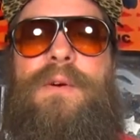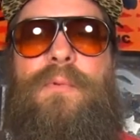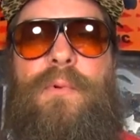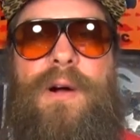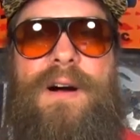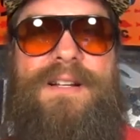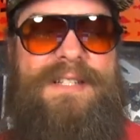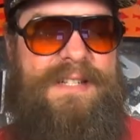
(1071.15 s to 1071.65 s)

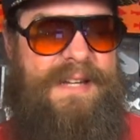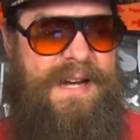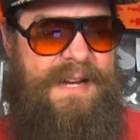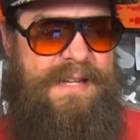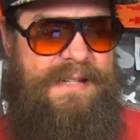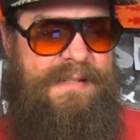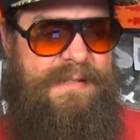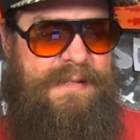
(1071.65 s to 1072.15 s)
Ross
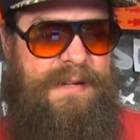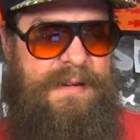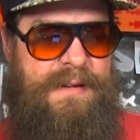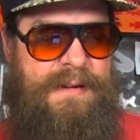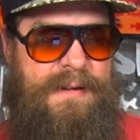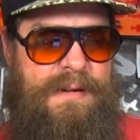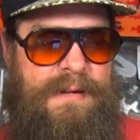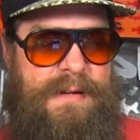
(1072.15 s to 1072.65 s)
says,
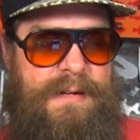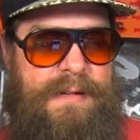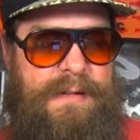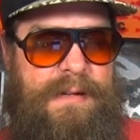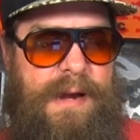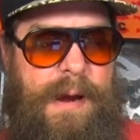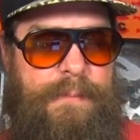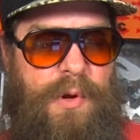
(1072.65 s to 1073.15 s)

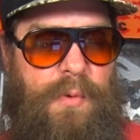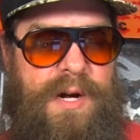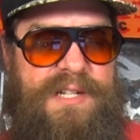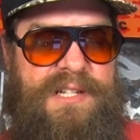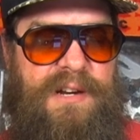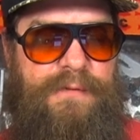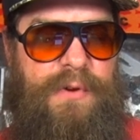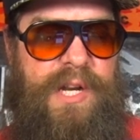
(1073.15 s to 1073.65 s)
came to
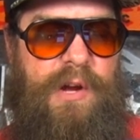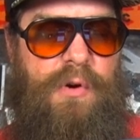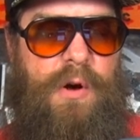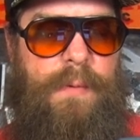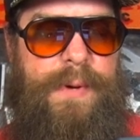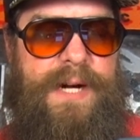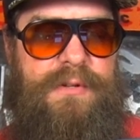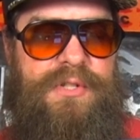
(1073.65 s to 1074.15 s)
watch a video
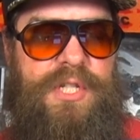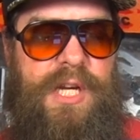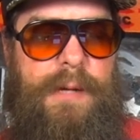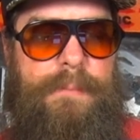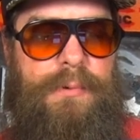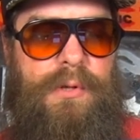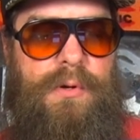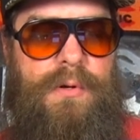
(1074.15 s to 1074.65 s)
about
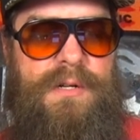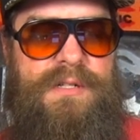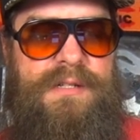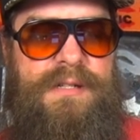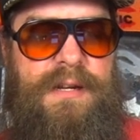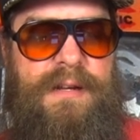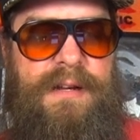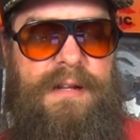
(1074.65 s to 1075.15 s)
cheap
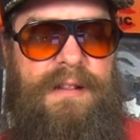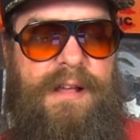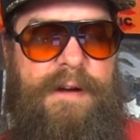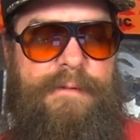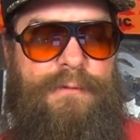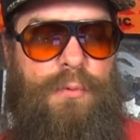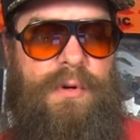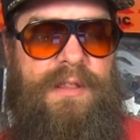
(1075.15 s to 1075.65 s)
lures and
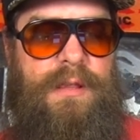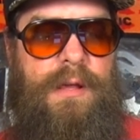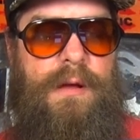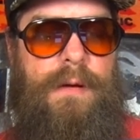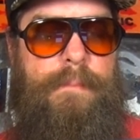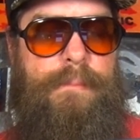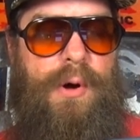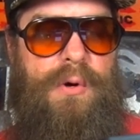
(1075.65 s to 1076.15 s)
left with
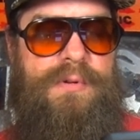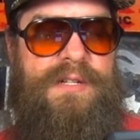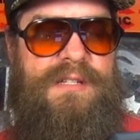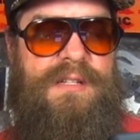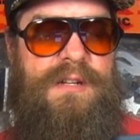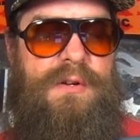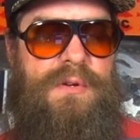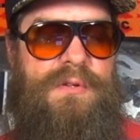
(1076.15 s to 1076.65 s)

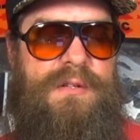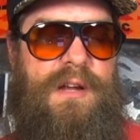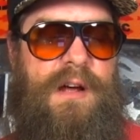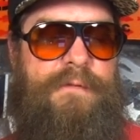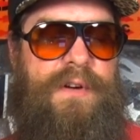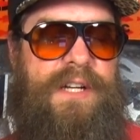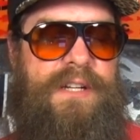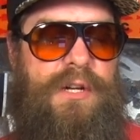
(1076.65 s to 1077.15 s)
bonus news
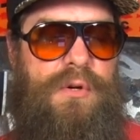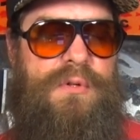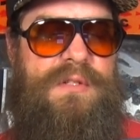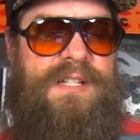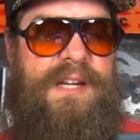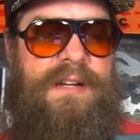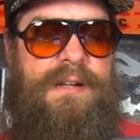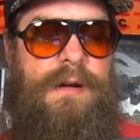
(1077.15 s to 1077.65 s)
of a
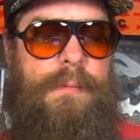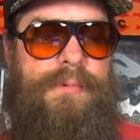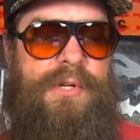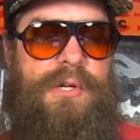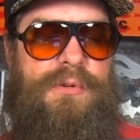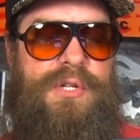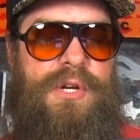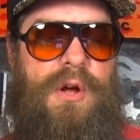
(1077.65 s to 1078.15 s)

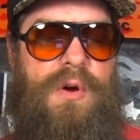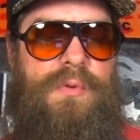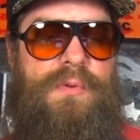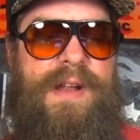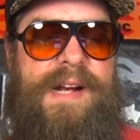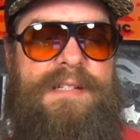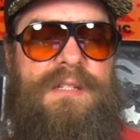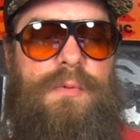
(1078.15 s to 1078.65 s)
UCW show
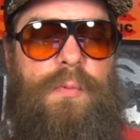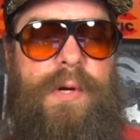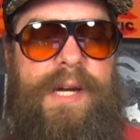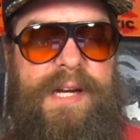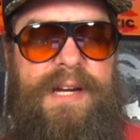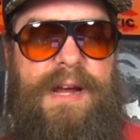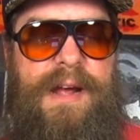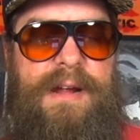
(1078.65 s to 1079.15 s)
next
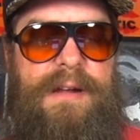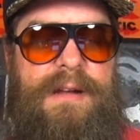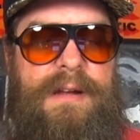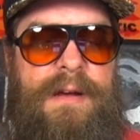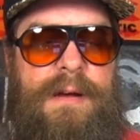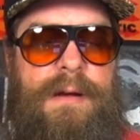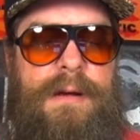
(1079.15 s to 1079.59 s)
weekend.